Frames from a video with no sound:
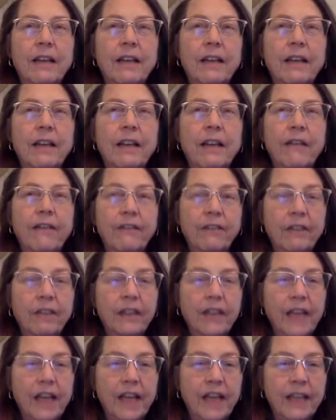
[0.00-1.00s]

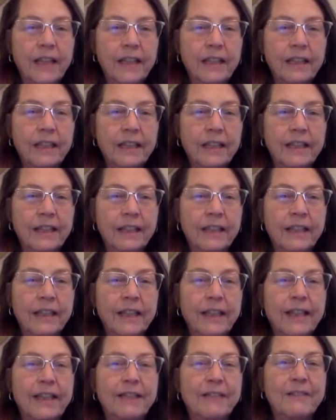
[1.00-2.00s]
Nevertheless,
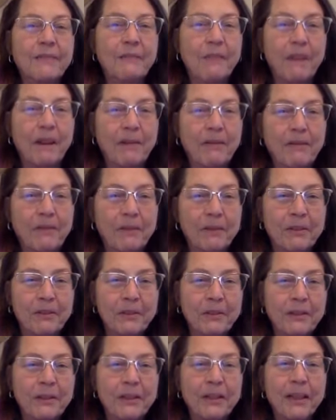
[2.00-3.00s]
it's my
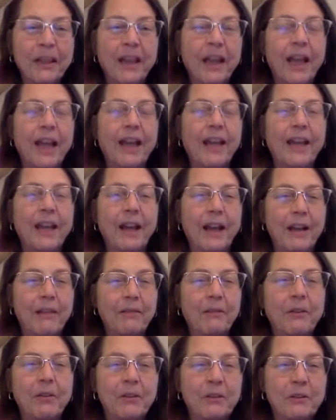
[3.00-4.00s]
word, and
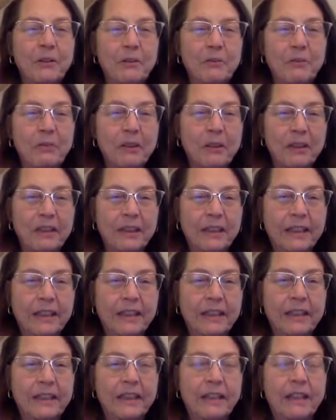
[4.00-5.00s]
I'm going to embrace
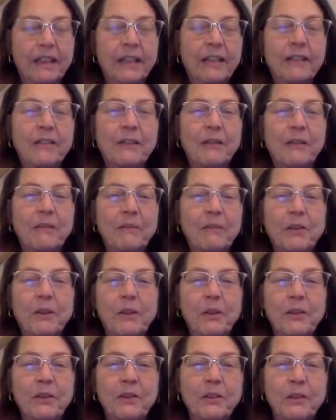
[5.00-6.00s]
it. So I'm
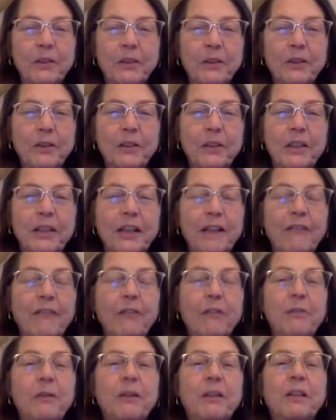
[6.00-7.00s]
going to encourage
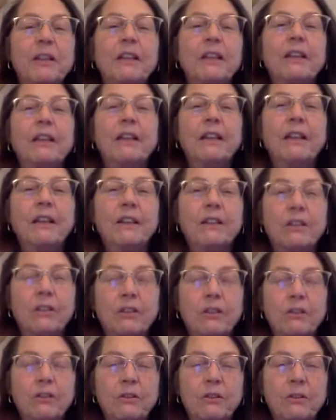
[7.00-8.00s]
everyone
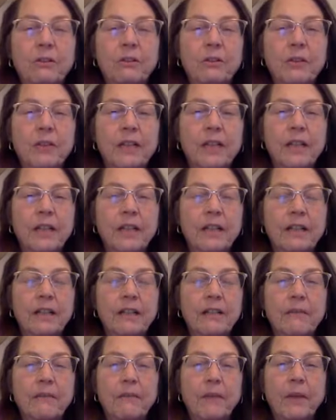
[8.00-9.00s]
to uh,
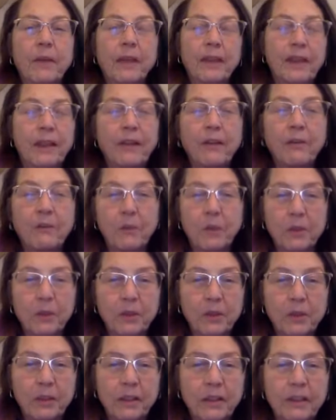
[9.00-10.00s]
pick their word